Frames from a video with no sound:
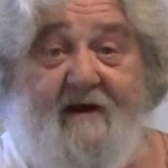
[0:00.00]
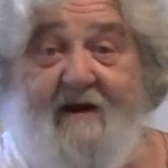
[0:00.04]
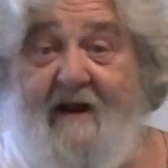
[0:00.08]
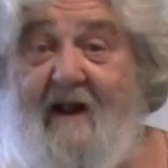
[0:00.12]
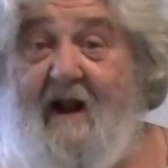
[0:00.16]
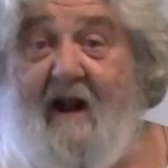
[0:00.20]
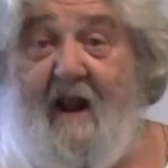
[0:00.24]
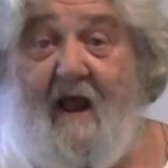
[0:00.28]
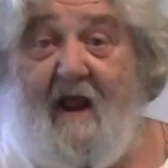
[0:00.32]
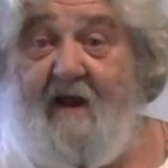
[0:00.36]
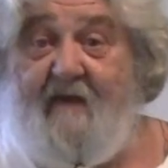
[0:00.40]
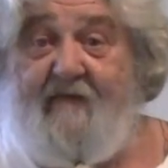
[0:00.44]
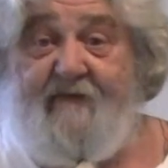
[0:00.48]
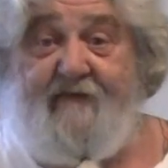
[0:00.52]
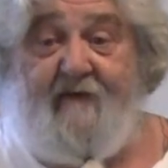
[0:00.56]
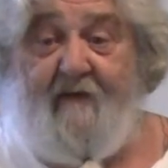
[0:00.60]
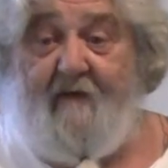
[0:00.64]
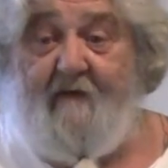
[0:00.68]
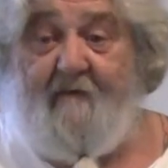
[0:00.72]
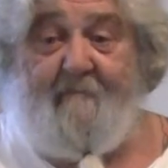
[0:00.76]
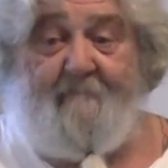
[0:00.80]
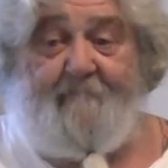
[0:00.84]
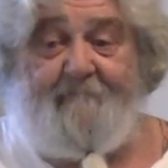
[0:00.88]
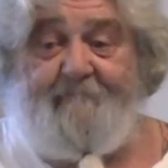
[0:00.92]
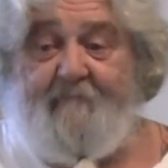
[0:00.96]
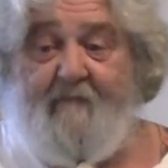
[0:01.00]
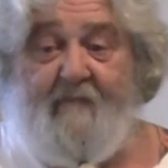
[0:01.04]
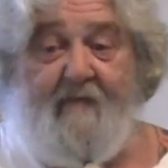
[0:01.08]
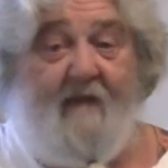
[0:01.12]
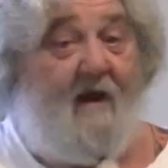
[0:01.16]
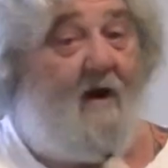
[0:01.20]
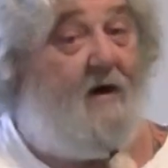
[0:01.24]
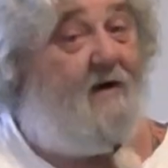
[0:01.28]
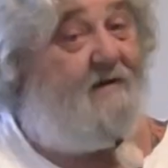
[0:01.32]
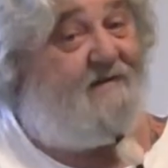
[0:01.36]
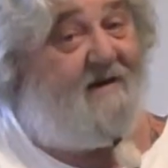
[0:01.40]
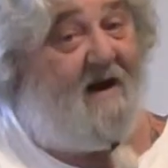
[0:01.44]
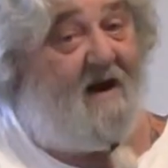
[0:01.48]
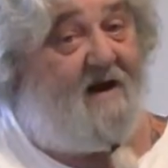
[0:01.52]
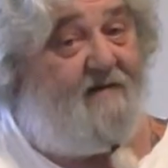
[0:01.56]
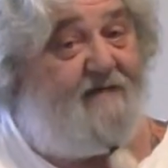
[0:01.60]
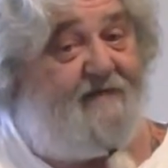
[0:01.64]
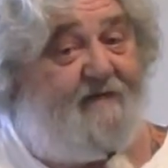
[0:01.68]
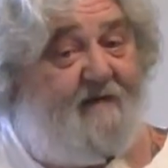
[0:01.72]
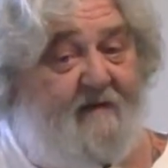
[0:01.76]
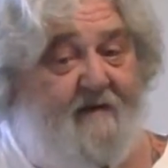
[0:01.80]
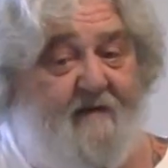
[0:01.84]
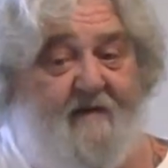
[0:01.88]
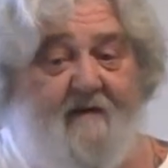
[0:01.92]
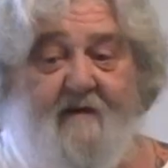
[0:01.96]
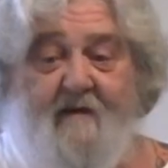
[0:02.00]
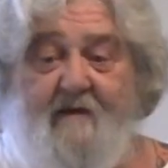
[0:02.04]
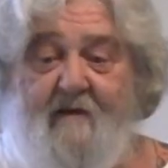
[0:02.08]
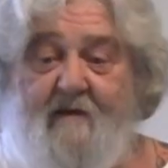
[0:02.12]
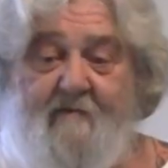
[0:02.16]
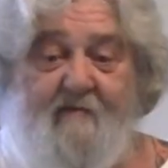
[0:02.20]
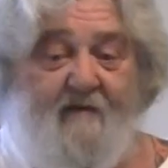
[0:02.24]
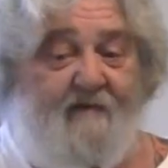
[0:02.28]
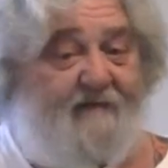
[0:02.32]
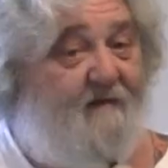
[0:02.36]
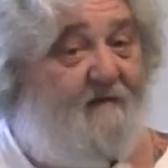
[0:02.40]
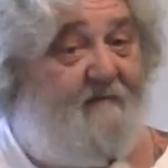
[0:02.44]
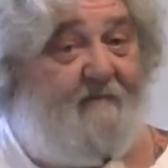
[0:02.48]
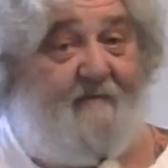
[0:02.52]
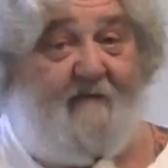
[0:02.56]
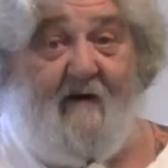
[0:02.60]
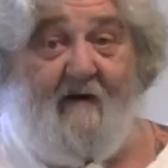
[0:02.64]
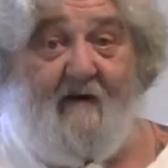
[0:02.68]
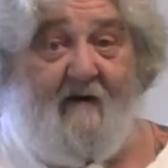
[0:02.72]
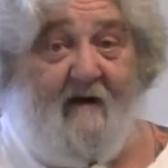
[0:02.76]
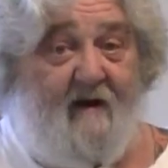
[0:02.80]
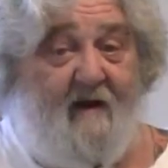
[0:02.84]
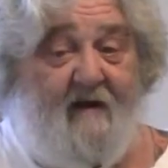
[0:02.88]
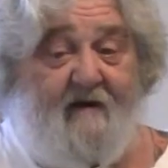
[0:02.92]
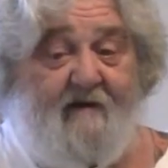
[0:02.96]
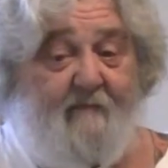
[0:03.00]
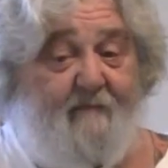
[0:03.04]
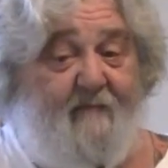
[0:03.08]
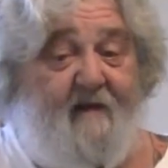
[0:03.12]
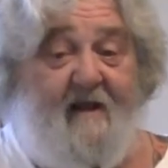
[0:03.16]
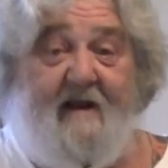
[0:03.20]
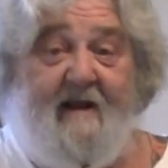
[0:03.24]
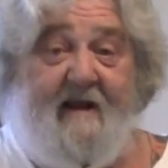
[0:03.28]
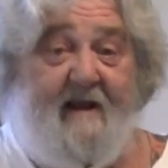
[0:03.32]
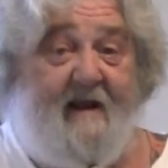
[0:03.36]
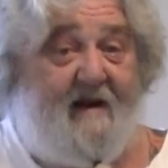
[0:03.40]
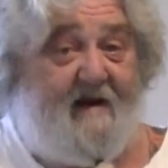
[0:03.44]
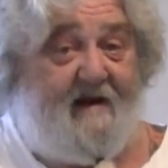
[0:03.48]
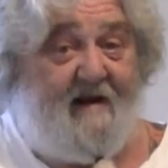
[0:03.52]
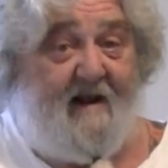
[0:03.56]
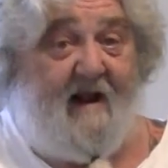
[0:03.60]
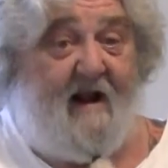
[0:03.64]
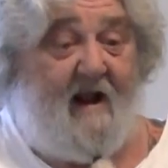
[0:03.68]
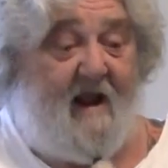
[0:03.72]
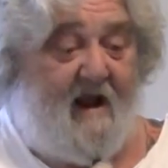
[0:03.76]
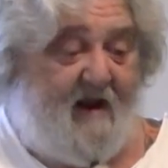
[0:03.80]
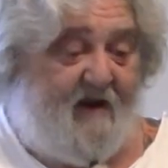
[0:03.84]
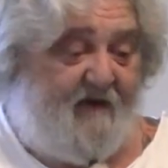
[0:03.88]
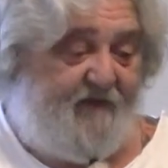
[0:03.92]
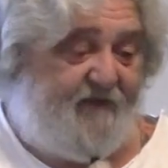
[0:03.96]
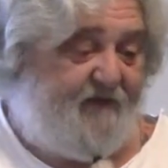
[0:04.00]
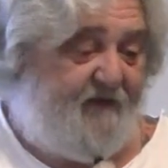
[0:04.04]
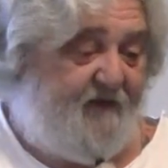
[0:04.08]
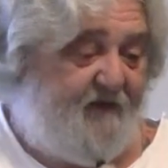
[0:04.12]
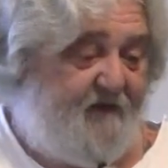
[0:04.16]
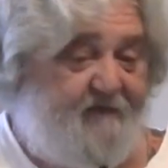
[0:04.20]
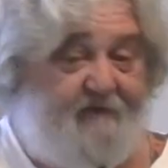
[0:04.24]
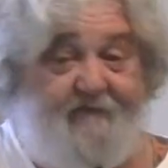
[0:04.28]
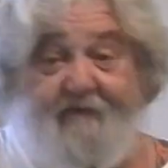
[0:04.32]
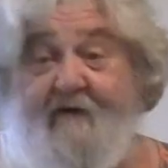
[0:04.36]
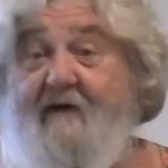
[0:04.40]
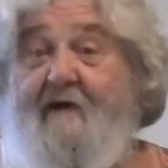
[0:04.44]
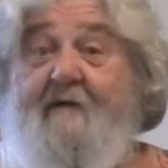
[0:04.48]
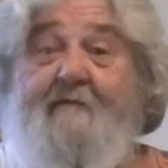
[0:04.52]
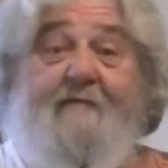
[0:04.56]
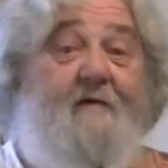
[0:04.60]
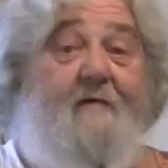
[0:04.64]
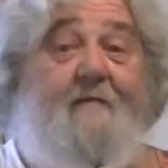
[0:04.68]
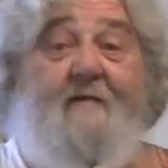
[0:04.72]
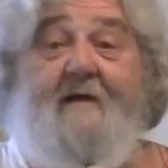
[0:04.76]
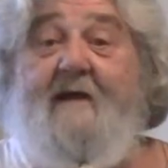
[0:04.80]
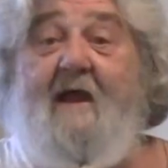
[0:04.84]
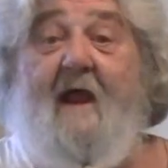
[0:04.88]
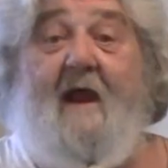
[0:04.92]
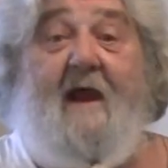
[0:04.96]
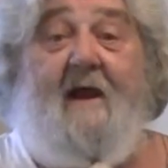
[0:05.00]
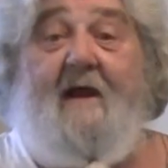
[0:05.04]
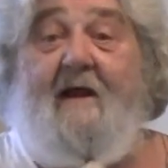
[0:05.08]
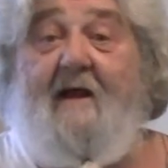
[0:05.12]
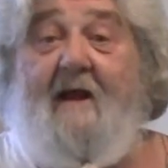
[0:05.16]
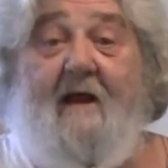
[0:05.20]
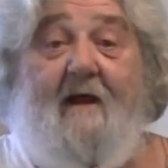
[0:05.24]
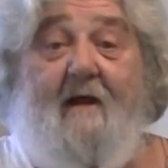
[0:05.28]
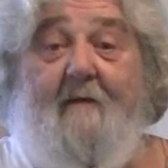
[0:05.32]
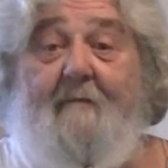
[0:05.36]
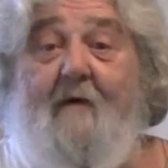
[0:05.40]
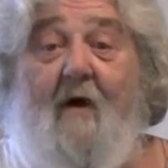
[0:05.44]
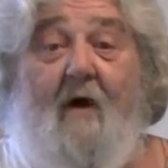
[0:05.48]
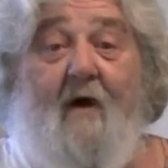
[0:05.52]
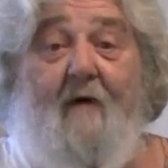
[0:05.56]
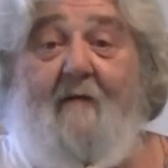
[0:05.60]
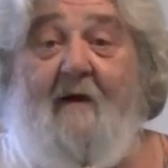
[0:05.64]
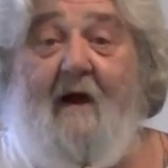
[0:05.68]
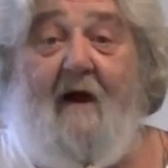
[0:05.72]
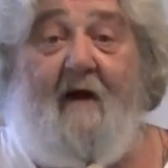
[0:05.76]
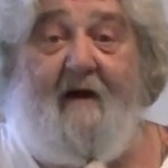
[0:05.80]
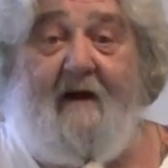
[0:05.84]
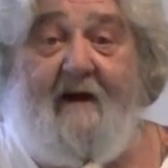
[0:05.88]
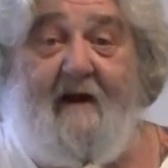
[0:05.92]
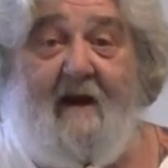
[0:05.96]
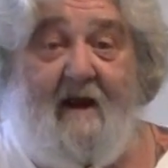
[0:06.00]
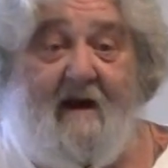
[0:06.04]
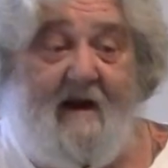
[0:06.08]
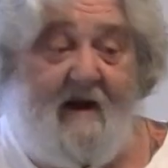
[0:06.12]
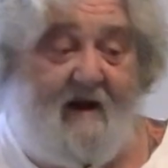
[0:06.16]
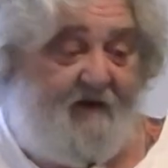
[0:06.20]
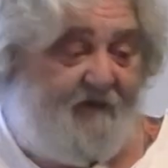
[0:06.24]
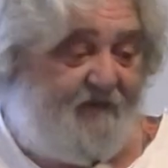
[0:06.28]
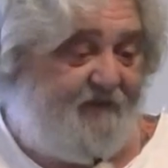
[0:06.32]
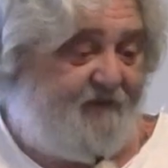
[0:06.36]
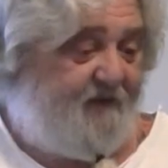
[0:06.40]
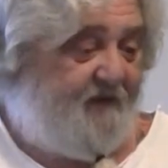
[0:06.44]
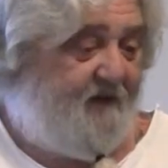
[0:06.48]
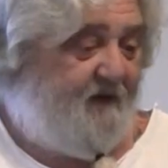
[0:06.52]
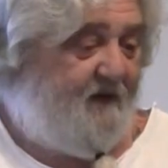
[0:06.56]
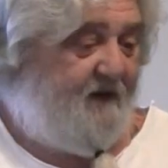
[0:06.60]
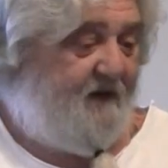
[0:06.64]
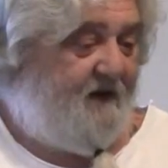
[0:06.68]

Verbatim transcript: in the glass. They are tasty, but they're very unappealing in the glass. Drinking from a can like a barbarian, I guess.